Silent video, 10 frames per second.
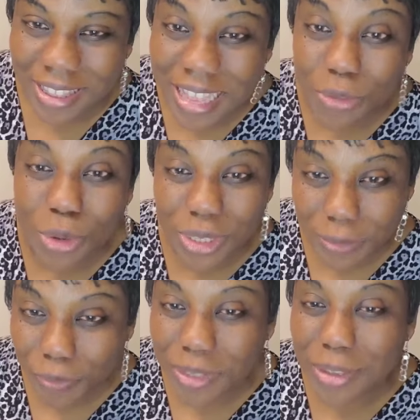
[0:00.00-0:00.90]
That's what
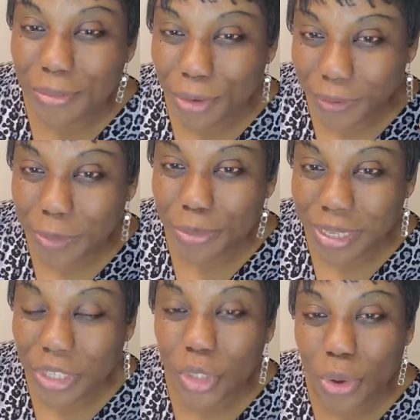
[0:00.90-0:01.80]
the fruit of the
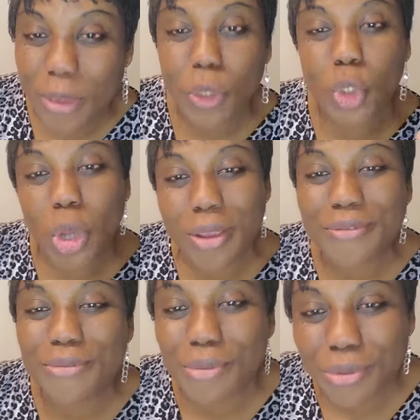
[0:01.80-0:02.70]
Spirit is. Joy. Are you
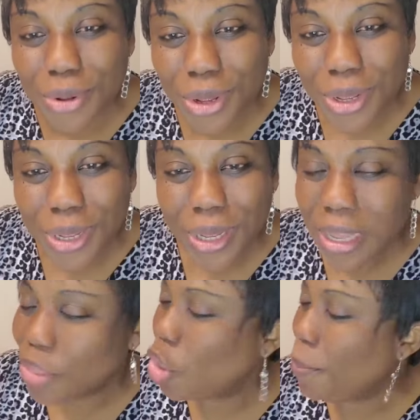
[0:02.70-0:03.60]
joyful?
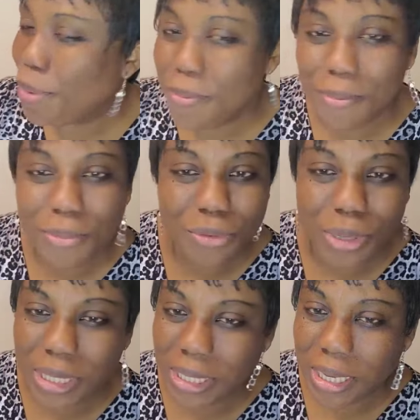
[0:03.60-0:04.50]
Don't be
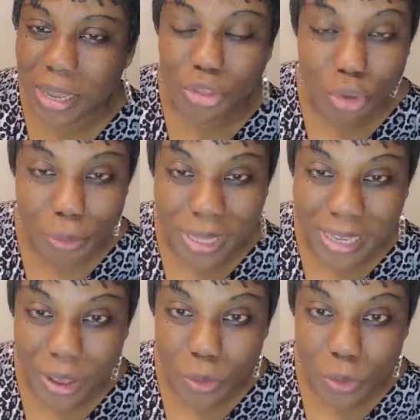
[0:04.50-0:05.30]
moody, no matter